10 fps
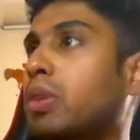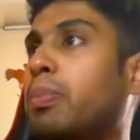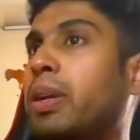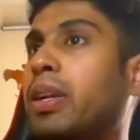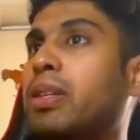
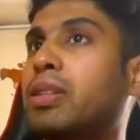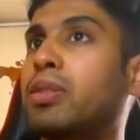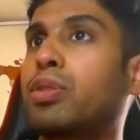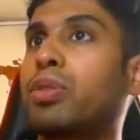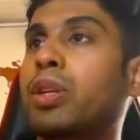pretty easy.
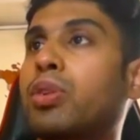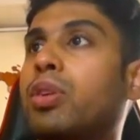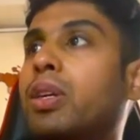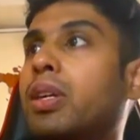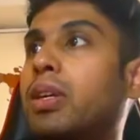So you can go
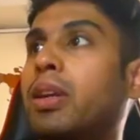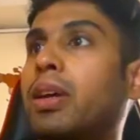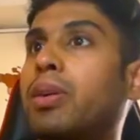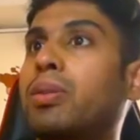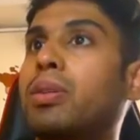ahead and try
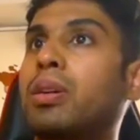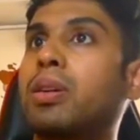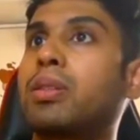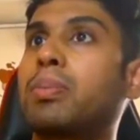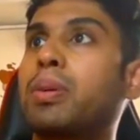out a
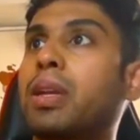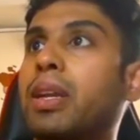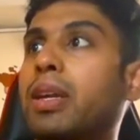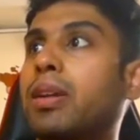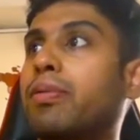simple
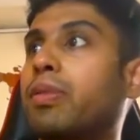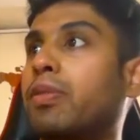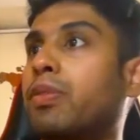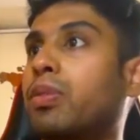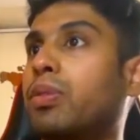n8n
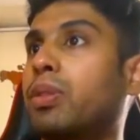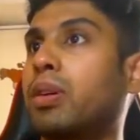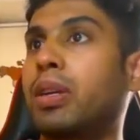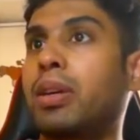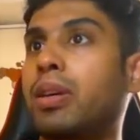workflow,
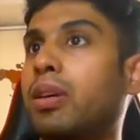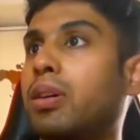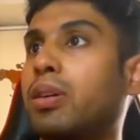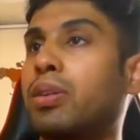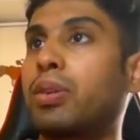and
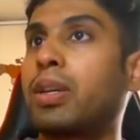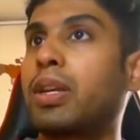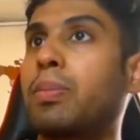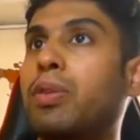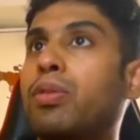you can let
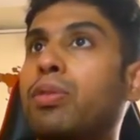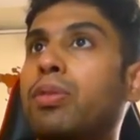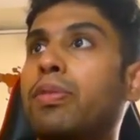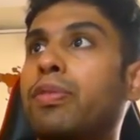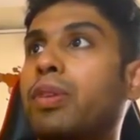me know
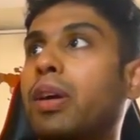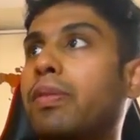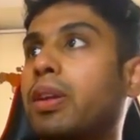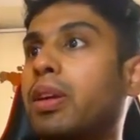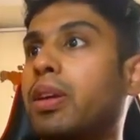if you have
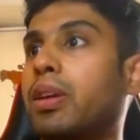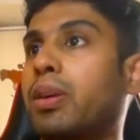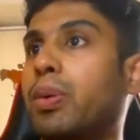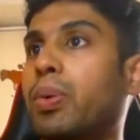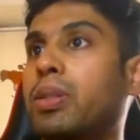any
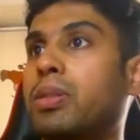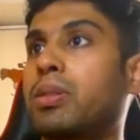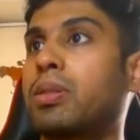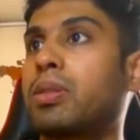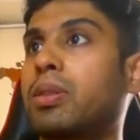
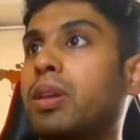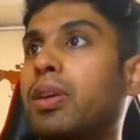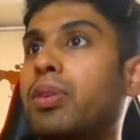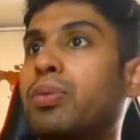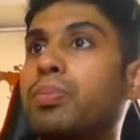questions. Thank you.